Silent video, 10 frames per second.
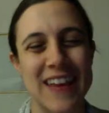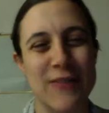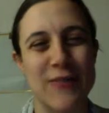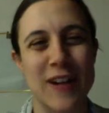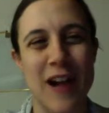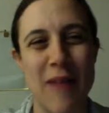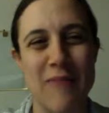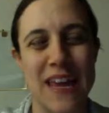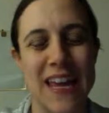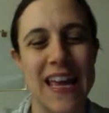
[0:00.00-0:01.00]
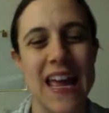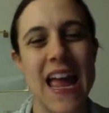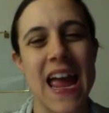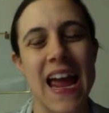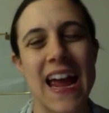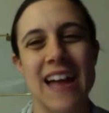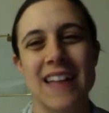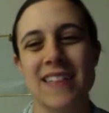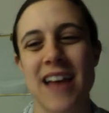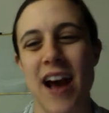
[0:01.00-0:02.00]
you for coming.
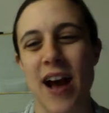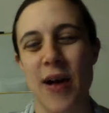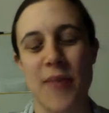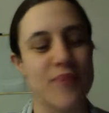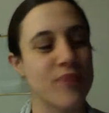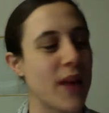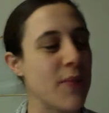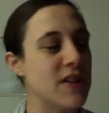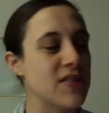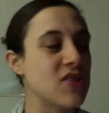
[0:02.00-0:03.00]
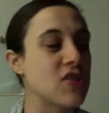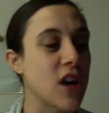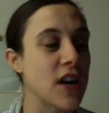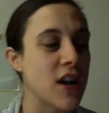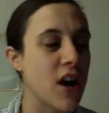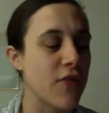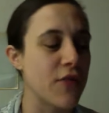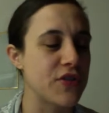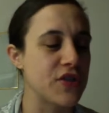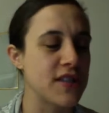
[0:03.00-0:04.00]
And I'm going to start it off
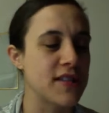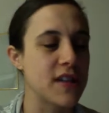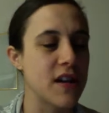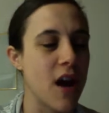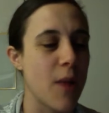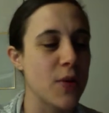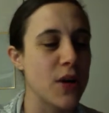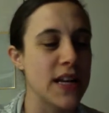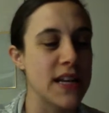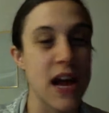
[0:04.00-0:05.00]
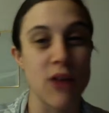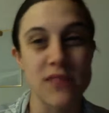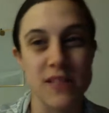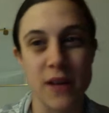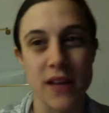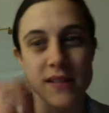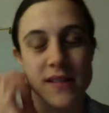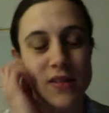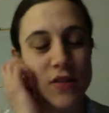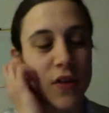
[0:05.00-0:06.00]
with just a couple
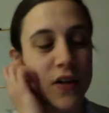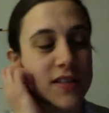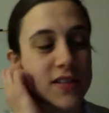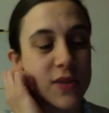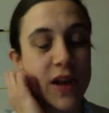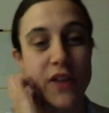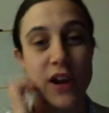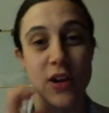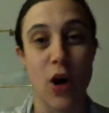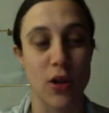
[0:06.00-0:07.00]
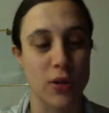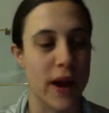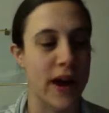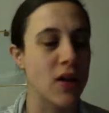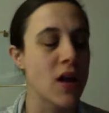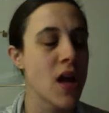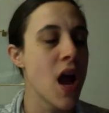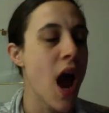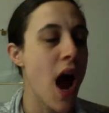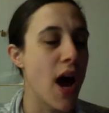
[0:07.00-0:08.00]
announcements so far since we haven't had a call in a while.
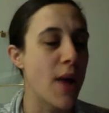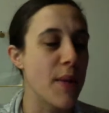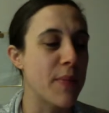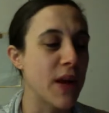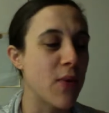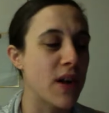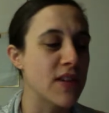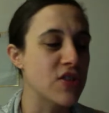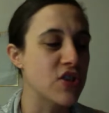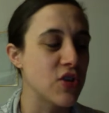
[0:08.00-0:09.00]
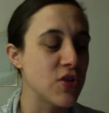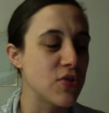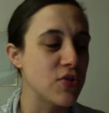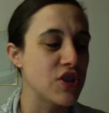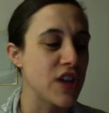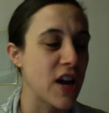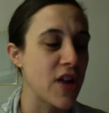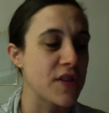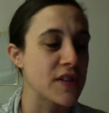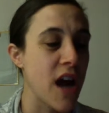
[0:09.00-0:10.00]
But I wanted to
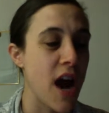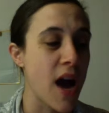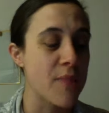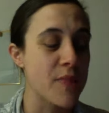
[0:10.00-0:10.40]
share the top